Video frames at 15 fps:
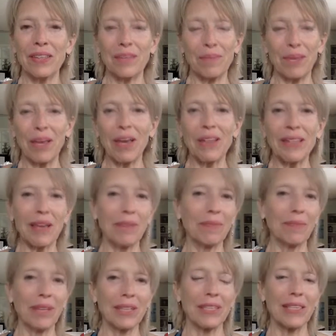because I'm,
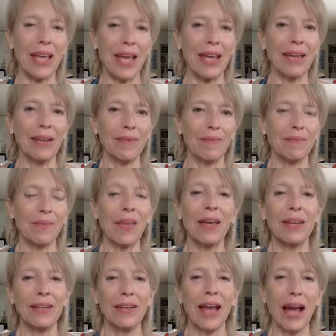let's say,
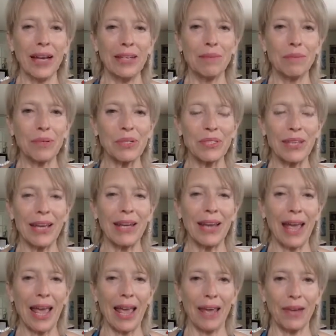90%
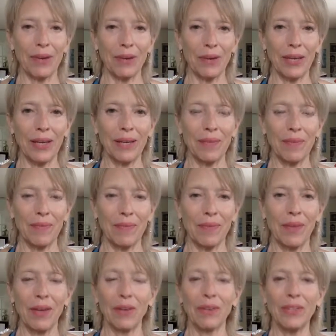angry
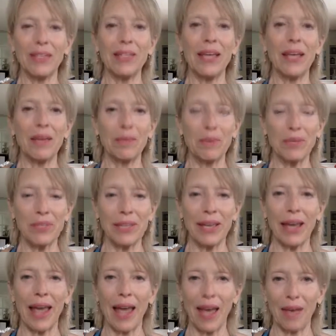and only
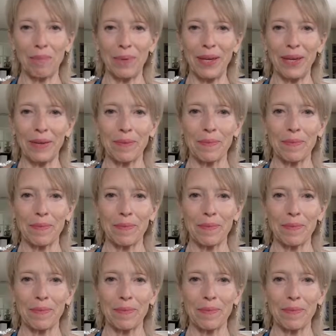10% happy,